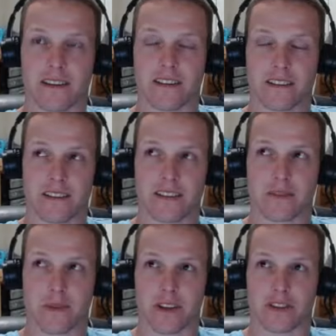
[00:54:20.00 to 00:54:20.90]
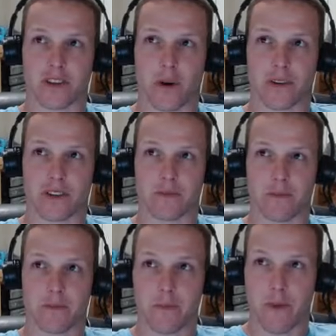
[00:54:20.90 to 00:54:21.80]
in the sense because you know it's
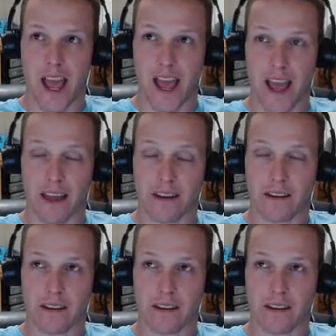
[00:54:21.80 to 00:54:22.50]
bad.